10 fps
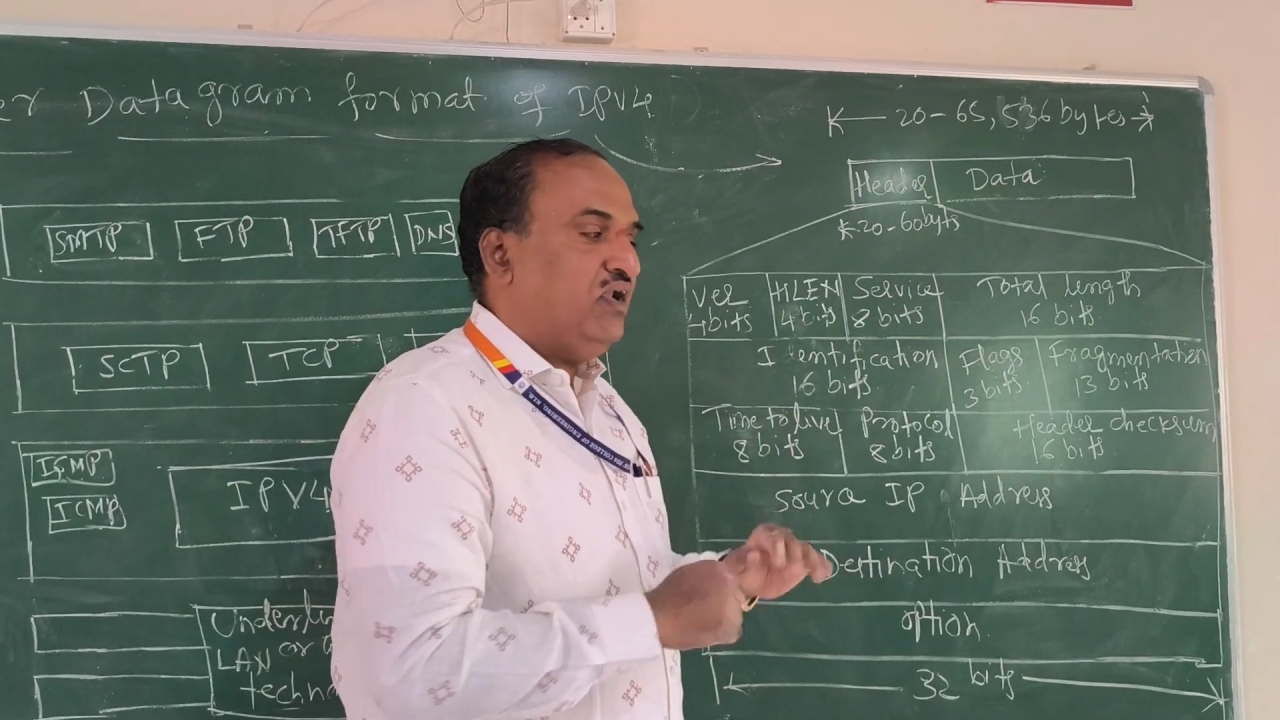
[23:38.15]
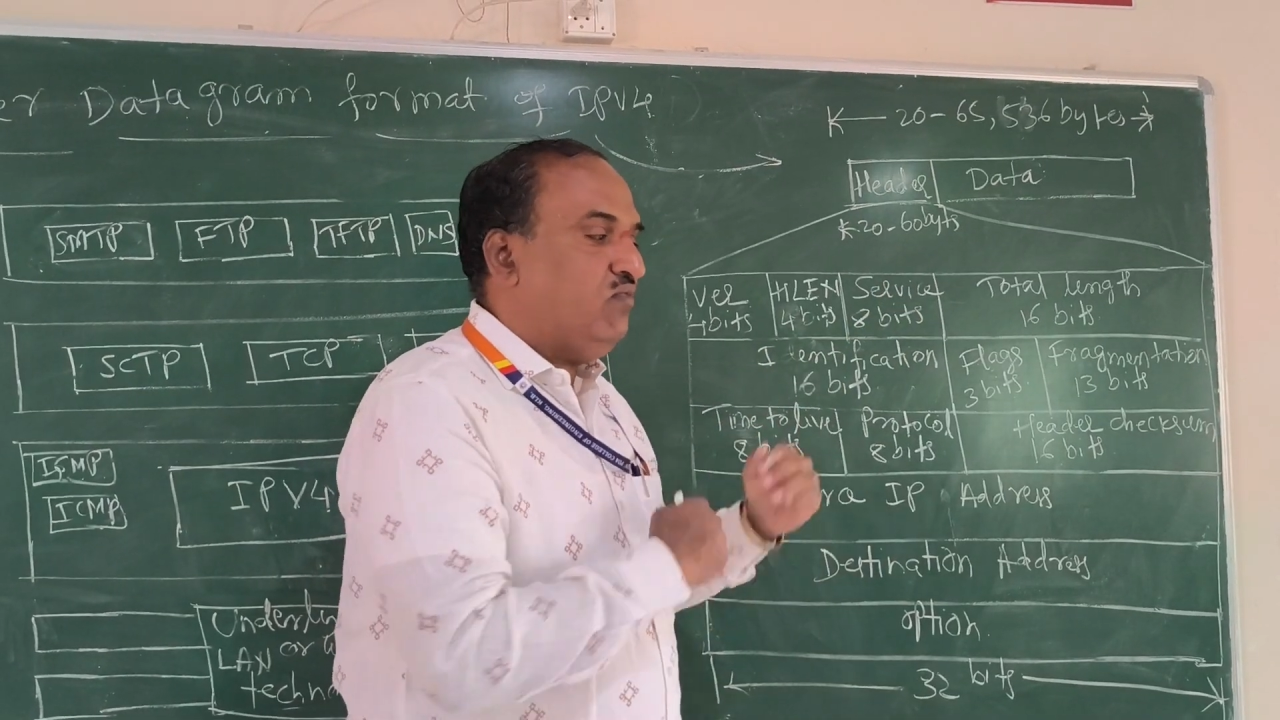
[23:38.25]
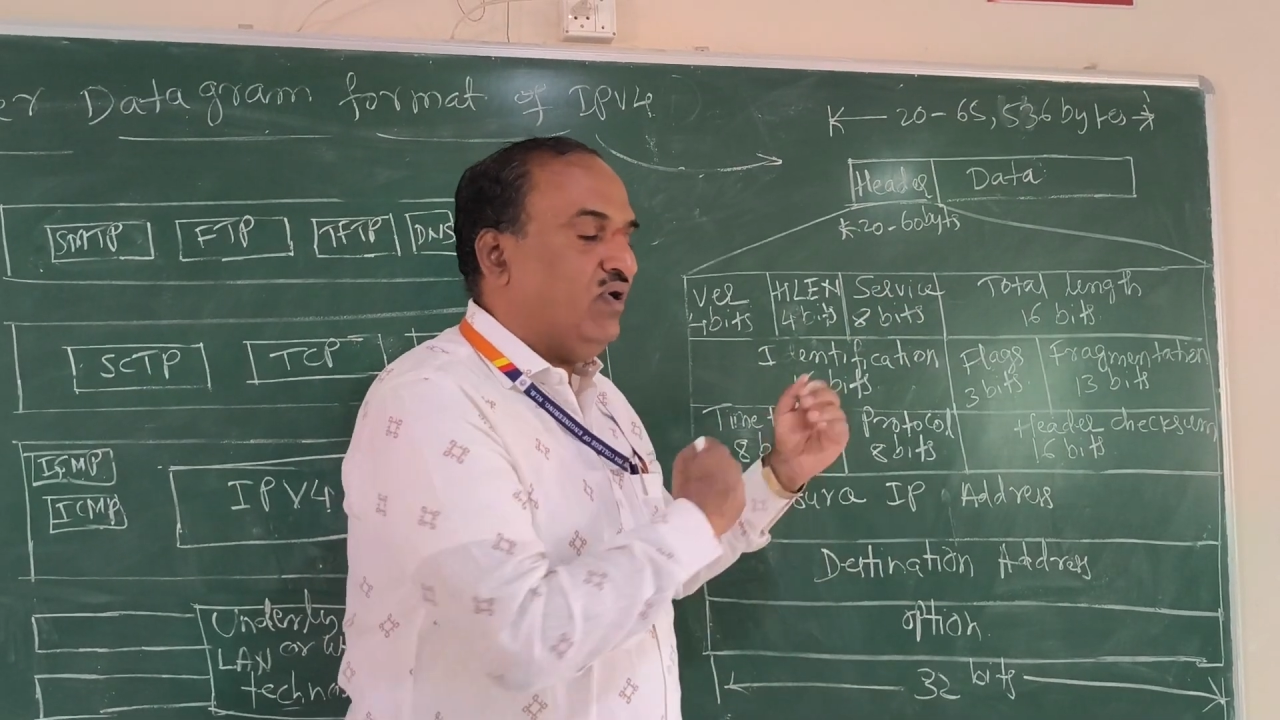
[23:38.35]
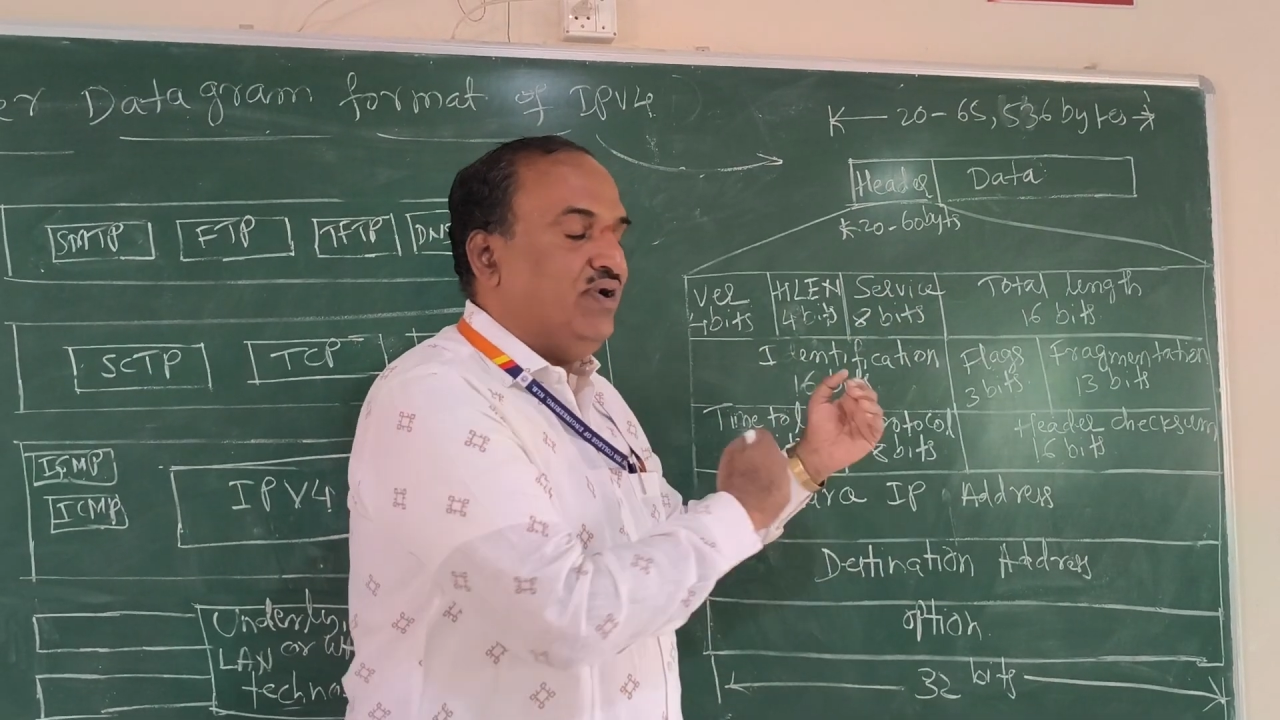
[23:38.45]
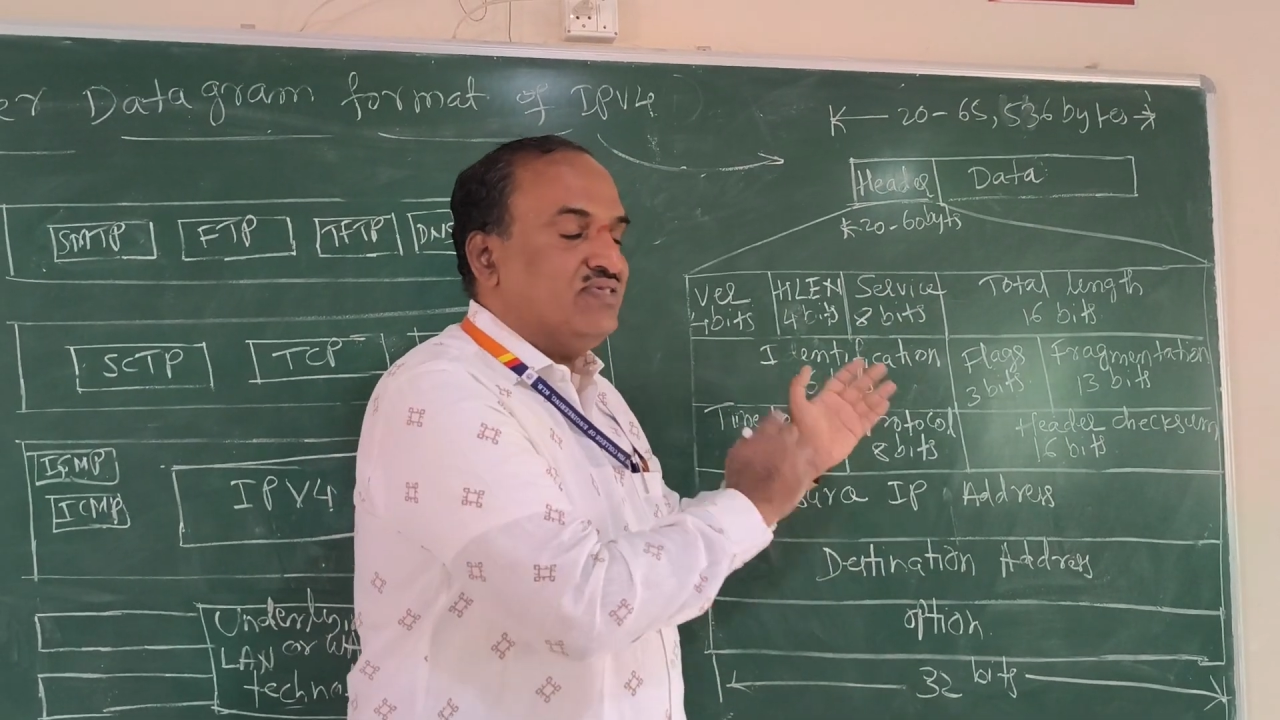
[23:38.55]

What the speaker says: It will